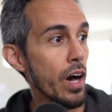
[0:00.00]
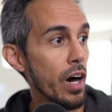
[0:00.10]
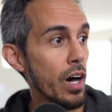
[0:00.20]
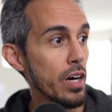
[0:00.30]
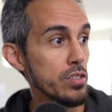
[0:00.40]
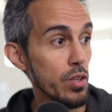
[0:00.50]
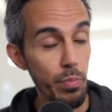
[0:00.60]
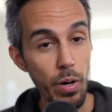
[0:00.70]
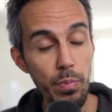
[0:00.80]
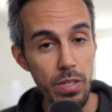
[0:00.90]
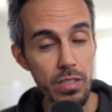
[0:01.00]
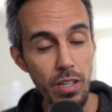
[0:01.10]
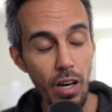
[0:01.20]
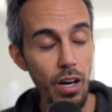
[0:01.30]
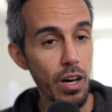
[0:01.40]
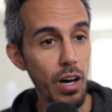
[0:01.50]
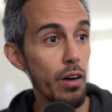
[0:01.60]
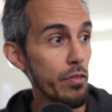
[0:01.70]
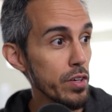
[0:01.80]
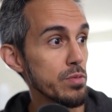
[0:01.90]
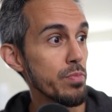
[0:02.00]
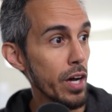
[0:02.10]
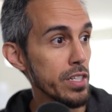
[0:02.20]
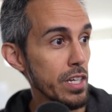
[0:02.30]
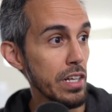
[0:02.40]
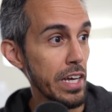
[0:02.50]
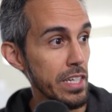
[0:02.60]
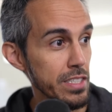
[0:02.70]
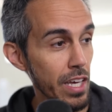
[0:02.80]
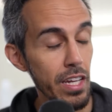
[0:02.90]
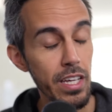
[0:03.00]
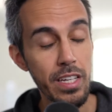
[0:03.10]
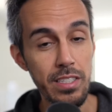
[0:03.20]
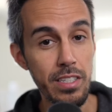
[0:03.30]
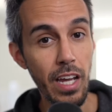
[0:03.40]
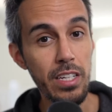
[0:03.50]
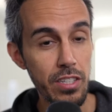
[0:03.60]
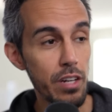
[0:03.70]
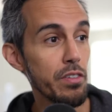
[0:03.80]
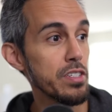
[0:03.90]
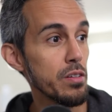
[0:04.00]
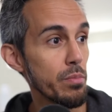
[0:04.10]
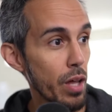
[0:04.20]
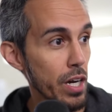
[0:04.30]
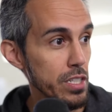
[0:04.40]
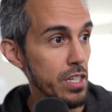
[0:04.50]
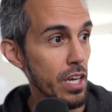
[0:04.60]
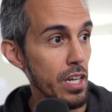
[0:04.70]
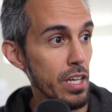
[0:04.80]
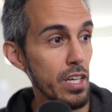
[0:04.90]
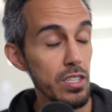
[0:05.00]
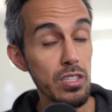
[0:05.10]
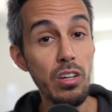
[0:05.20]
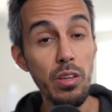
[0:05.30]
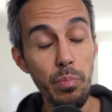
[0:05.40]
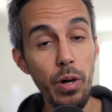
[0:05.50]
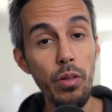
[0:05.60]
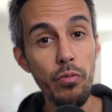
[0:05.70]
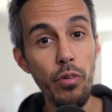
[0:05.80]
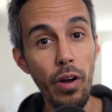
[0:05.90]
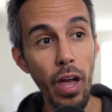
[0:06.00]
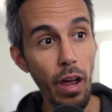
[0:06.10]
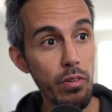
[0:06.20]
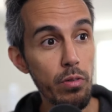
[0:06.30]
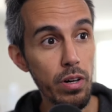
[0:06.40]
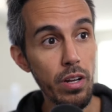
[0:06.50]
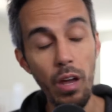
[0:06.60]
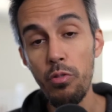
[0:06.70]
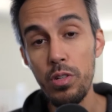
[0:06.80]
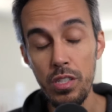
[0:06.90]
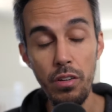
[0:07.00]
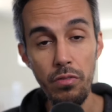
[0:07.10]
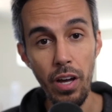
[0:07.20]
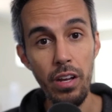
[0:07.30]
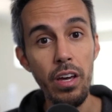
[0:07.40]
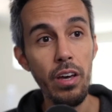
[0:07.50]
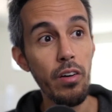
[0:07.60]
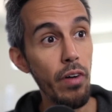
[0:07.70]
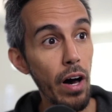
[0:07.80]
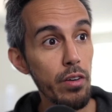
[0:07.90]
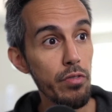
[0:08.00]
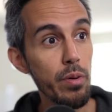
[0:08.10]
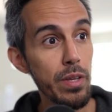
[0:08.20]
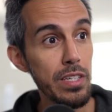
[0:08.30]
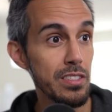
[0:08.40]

So the purpose of this project, like I said, it's a next generation blockchain. It's literally built for everyone. Everyone's going to find value from this.